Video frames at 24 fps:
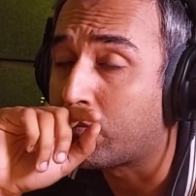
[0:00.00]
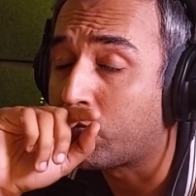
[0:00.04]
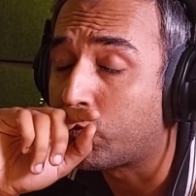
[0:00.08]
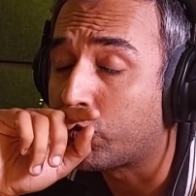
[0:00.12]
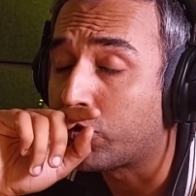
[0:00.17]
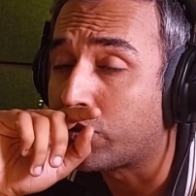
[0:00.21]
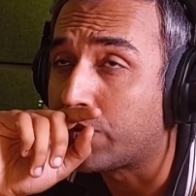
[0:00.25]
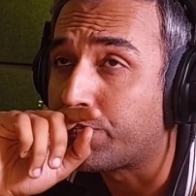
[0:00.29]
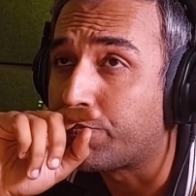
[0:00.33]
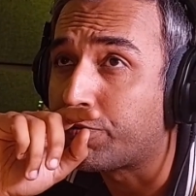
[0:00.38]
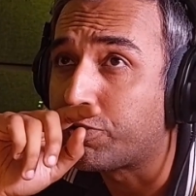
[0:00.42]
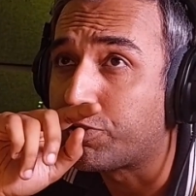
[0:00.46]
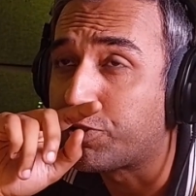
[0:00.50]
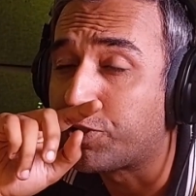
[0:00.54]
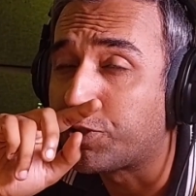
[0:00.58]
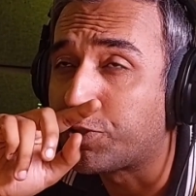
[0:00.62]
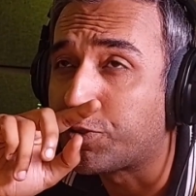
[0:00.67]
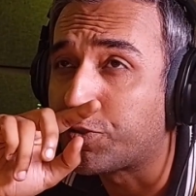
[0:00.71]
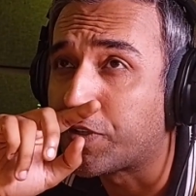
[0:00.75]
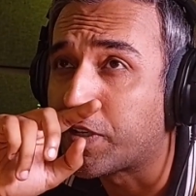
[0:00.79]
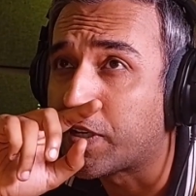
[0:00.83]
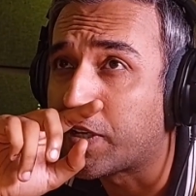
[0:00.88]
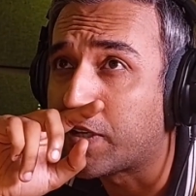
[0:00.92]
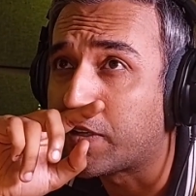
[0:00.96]
Really appreciate
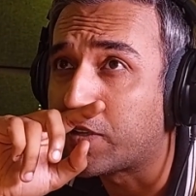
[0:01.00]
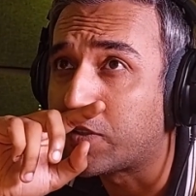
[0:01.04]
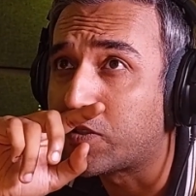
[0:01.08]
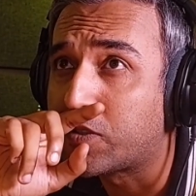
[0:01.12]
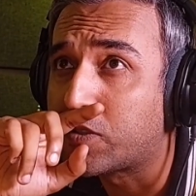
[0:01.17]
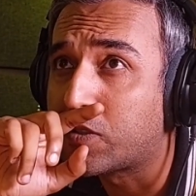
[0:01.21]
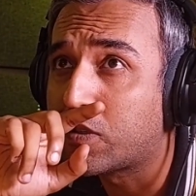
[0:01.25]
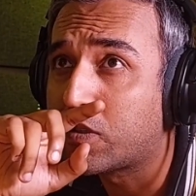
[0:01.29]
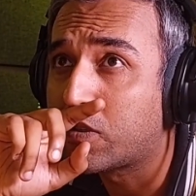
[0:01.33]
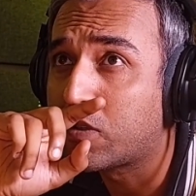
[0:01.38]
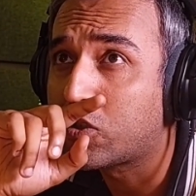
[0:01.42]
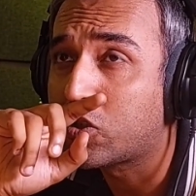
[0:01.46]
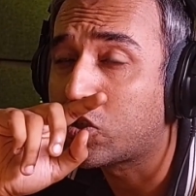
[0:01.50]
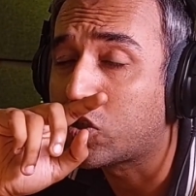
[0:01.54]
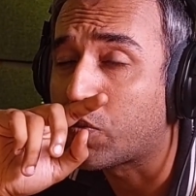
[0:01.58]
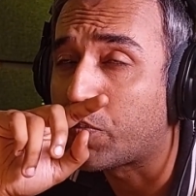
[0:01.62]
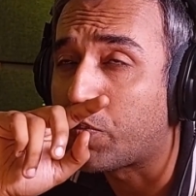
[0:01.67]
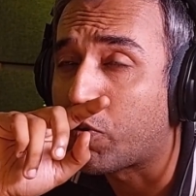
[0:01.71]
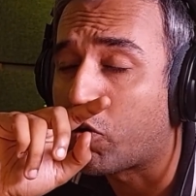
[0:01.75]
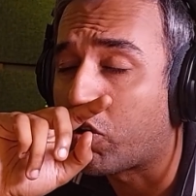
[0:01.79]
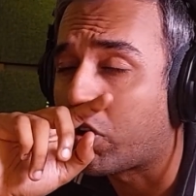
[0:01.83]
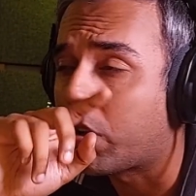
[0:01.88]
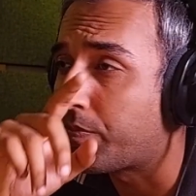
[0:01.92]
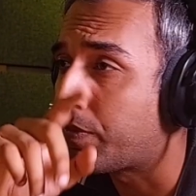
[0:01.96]
you guys
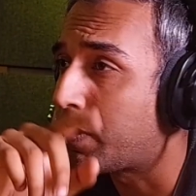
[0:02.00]
supporting